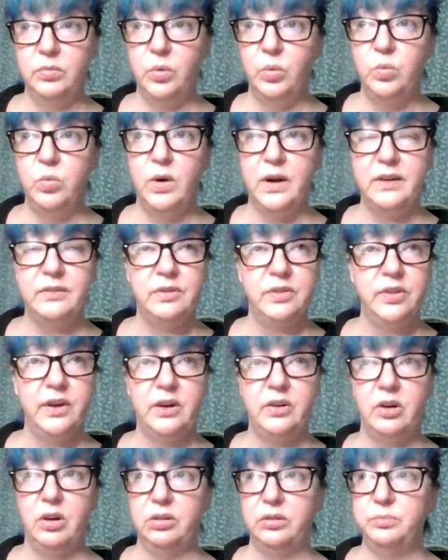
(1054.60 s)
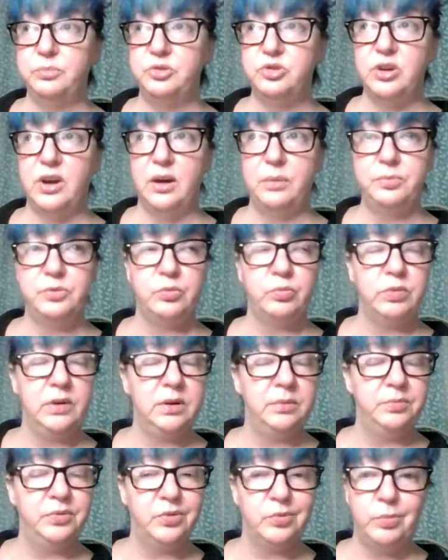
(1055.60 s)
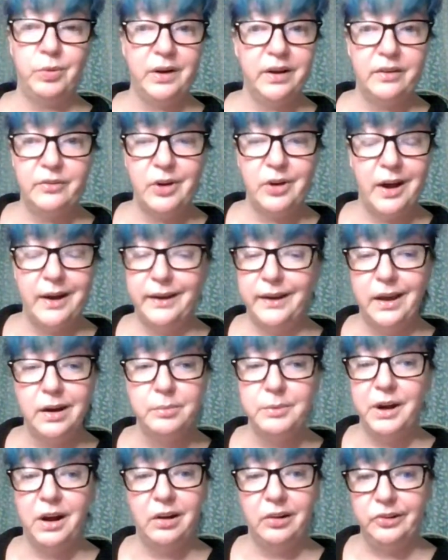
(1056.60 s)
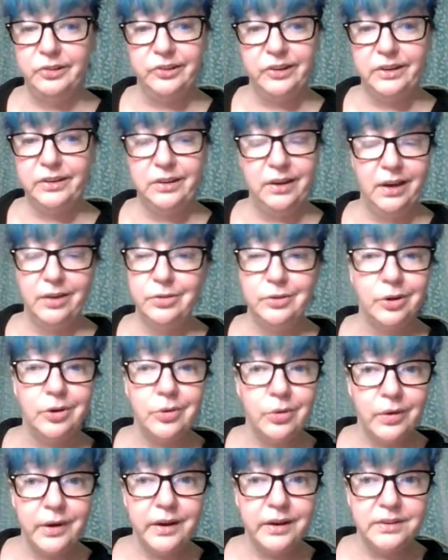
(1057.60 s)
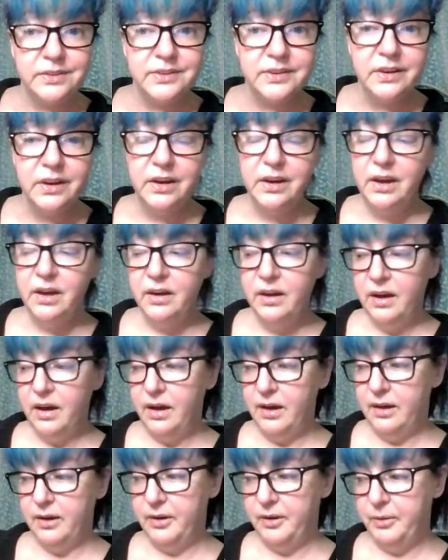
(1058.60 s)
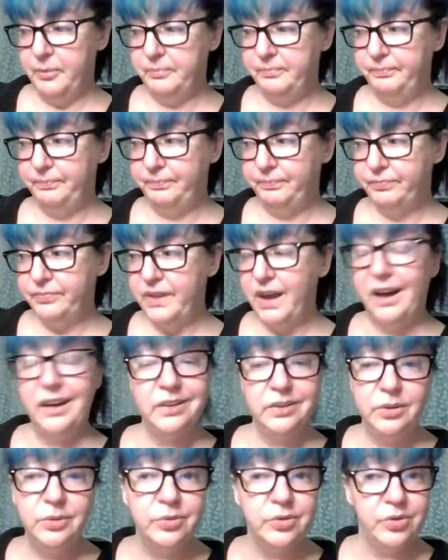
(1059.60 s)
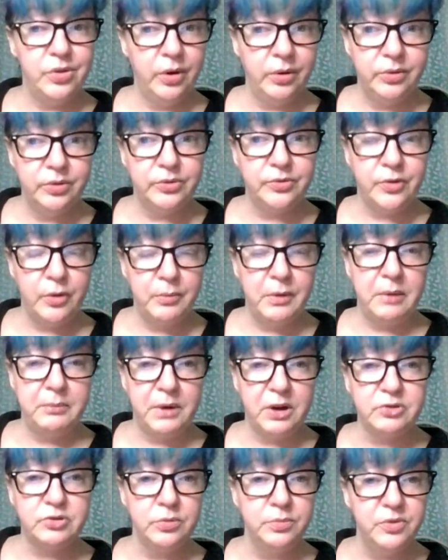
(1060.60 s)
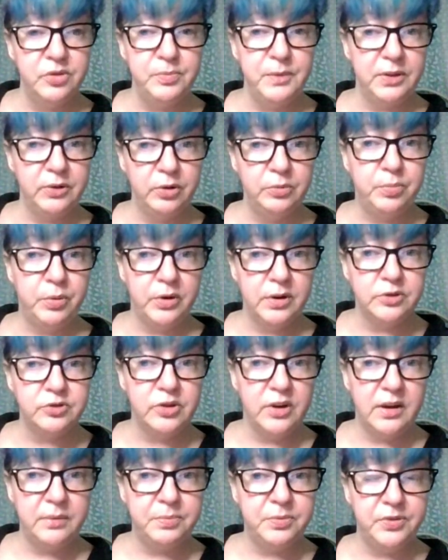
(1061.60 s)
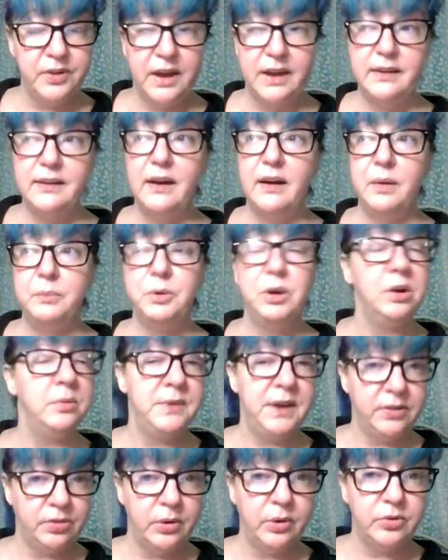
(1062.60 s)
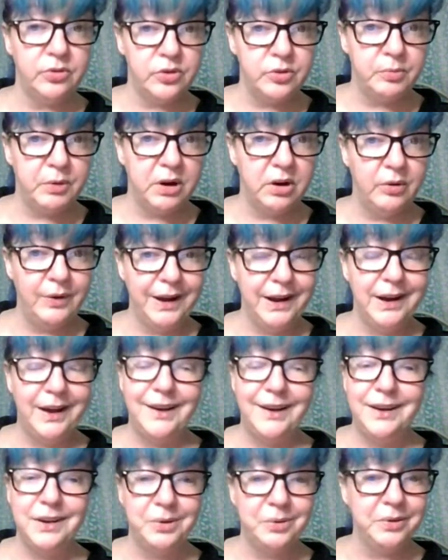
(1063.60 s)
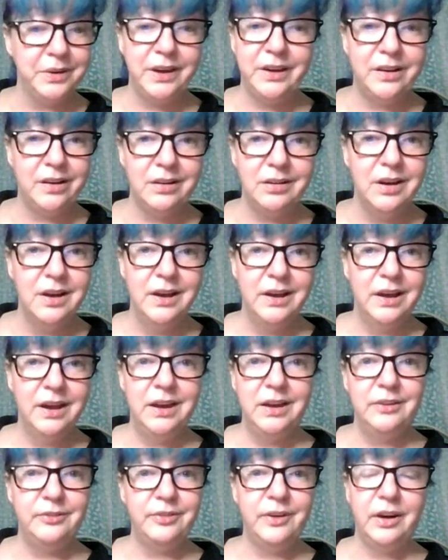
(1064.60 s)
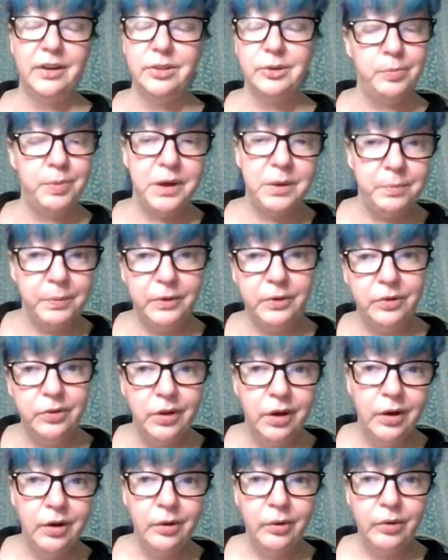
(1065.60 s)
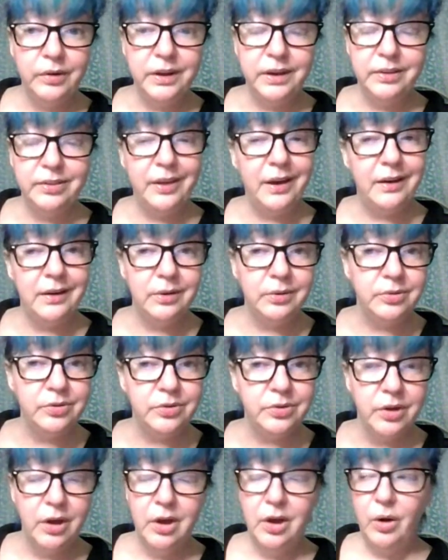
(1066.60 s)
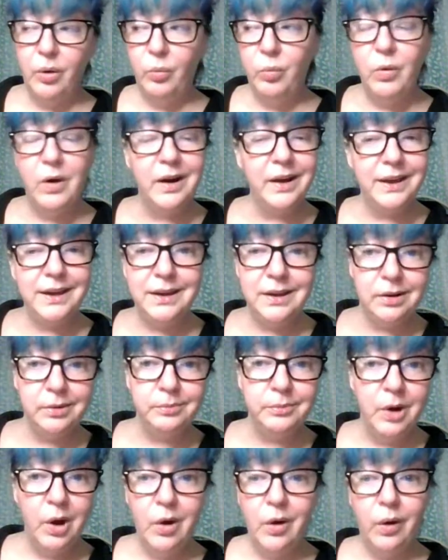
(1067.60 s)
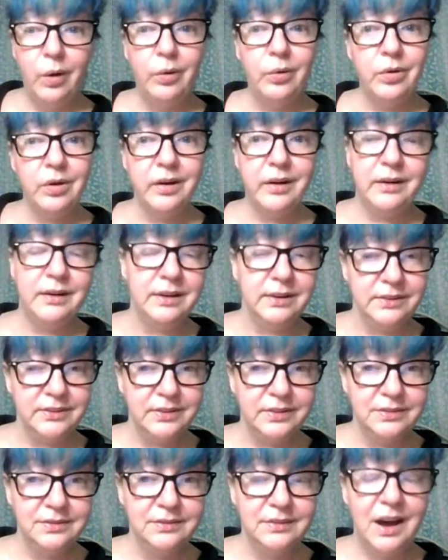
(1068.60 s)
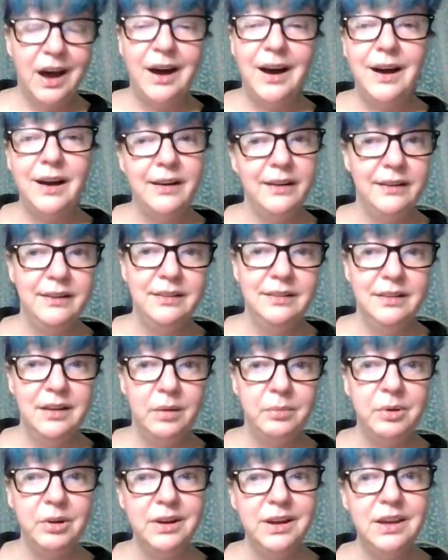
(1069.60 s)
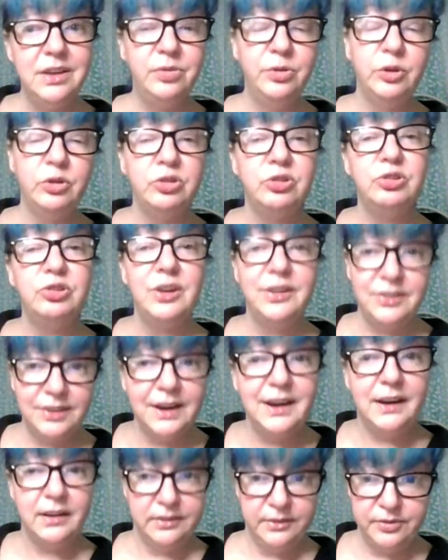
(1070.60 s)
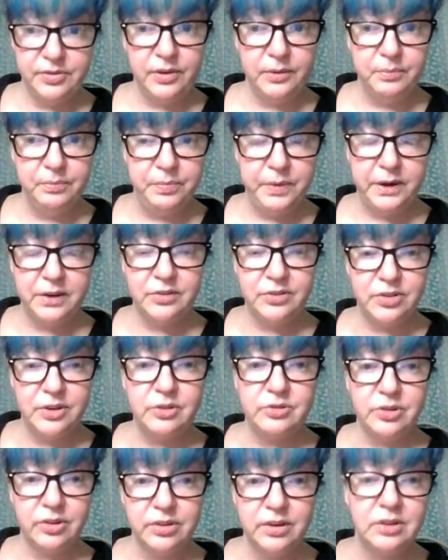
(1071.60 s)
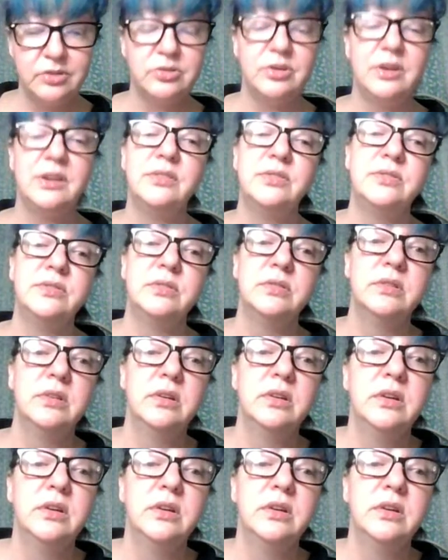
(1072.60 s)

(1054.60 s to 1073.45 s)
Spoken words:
whatever they call them, chops, ribs, whatever. I get them at Aldi and they're great. Um, I use those for my mushroom smothered pork chops, and I'm gonna make those tomorrow, and I don't care if other people in the house wanna eat them or not. I am gonna eat the shit out of them because they're delicious.